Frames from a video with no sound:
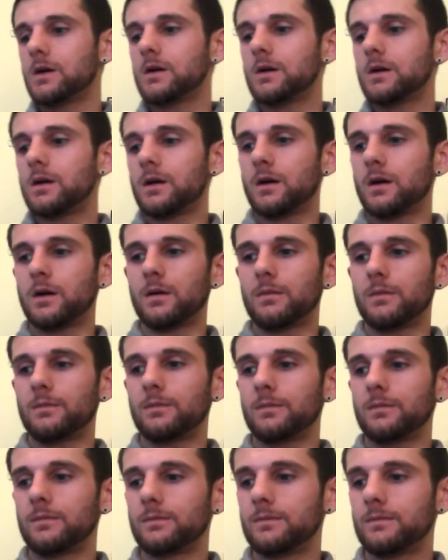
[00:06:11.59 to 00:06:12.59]
I
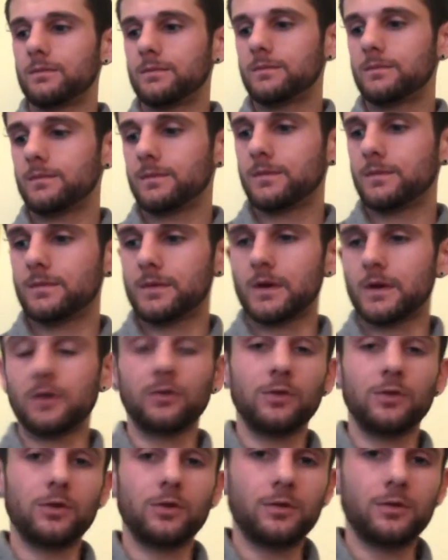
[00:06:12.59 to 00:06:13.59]

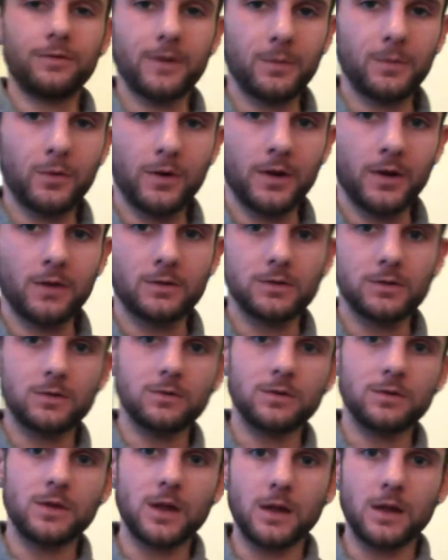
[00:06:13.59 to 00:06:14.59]
don't know if I pronounced
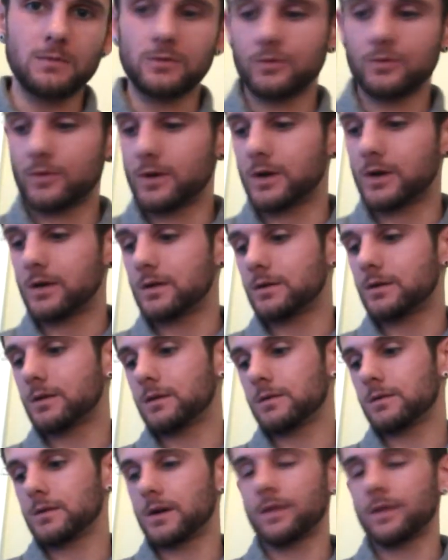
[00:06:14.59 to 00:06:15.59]
those names right.
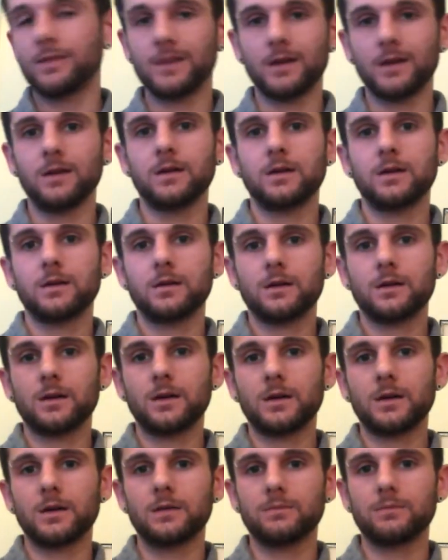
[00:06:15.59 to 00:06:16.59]
I think I
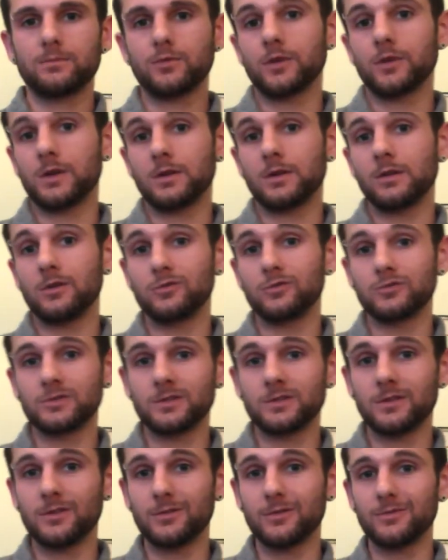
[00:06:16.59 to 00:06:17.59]
got pretty close
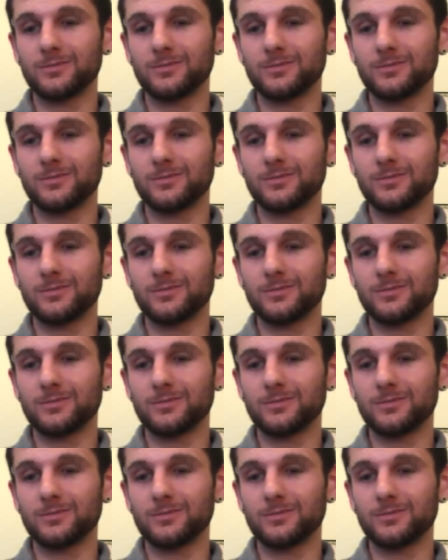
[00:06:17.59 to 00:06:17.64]
though.